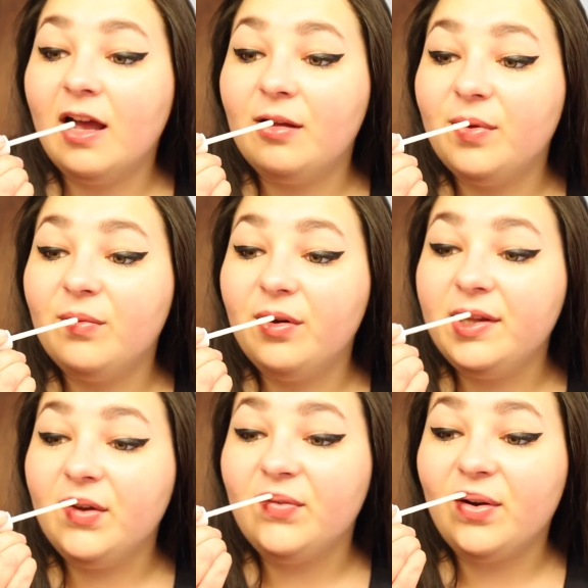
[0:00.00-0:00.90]
I've been
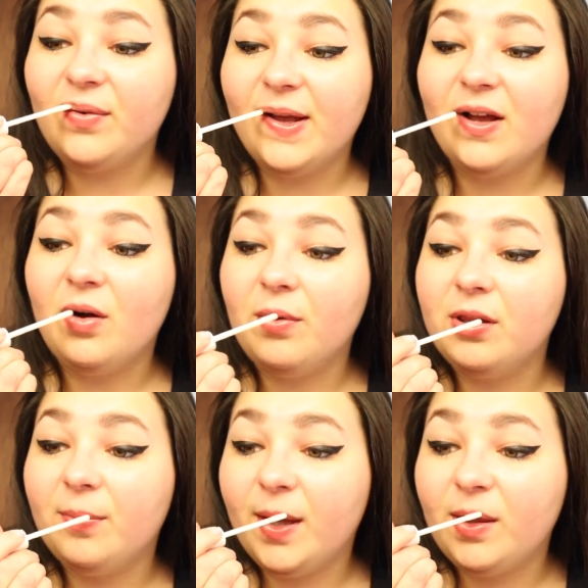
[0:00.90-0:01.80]
wanting it for a while. I
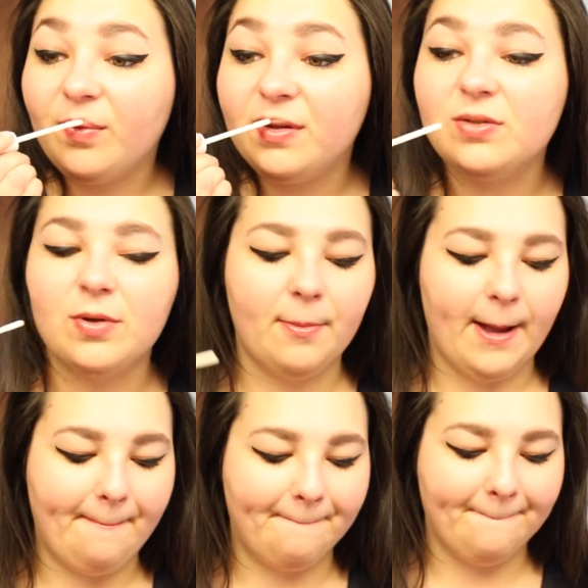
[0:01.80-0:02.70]
want the berry one as well,
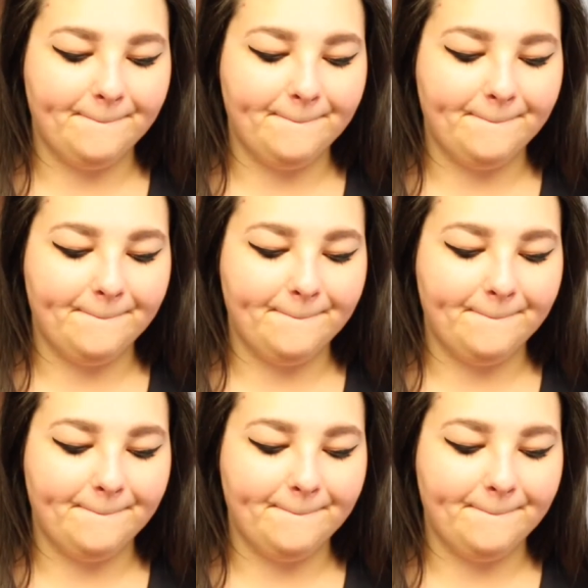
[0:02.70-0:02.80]
but